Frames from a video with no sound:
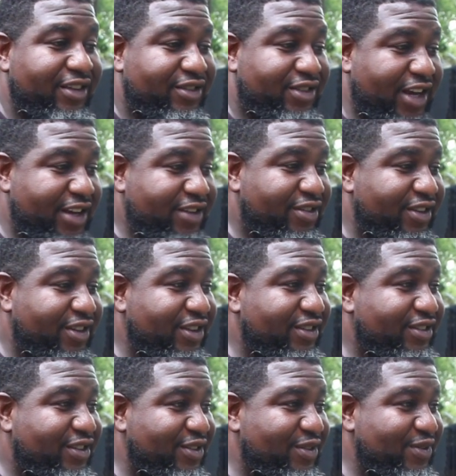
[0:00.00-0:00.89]
Jason
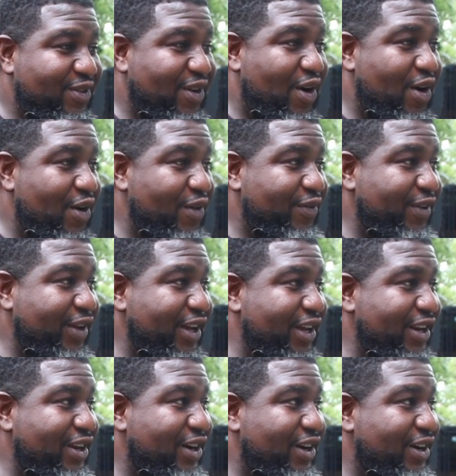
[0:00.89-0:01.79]
is involved
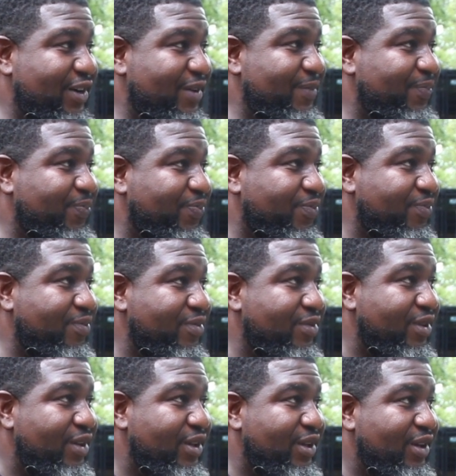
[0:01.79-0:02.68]
in uh,
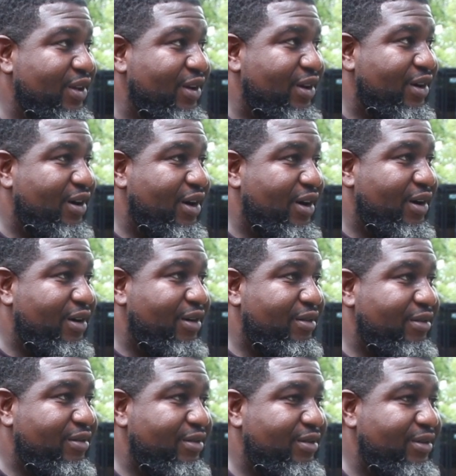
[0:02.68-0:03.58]

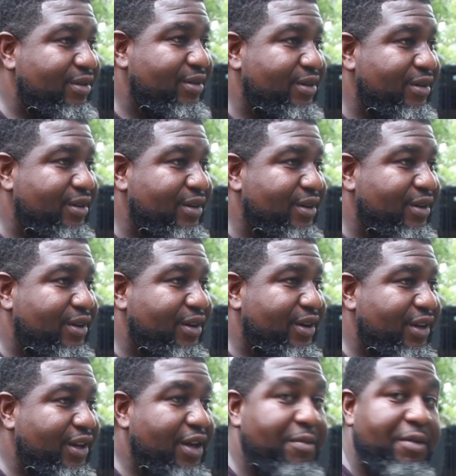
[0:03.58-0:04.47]
uh,
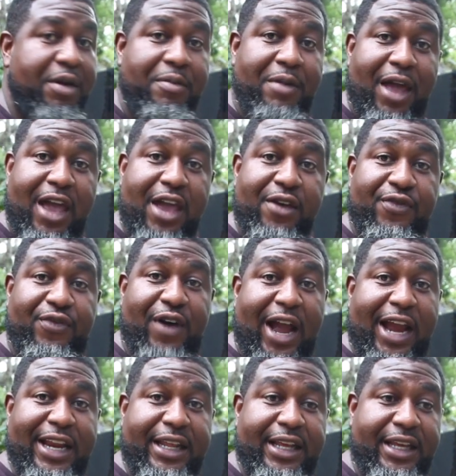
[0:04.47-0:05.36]
MMA
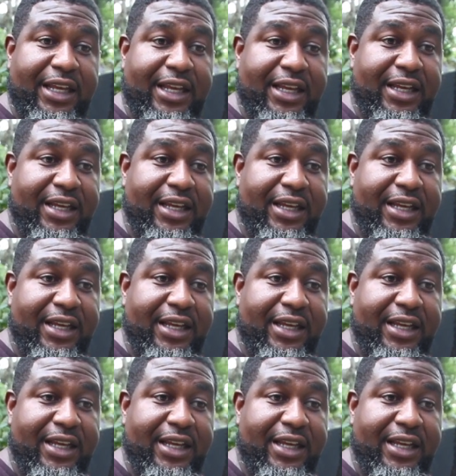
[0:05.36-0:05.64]
fighting,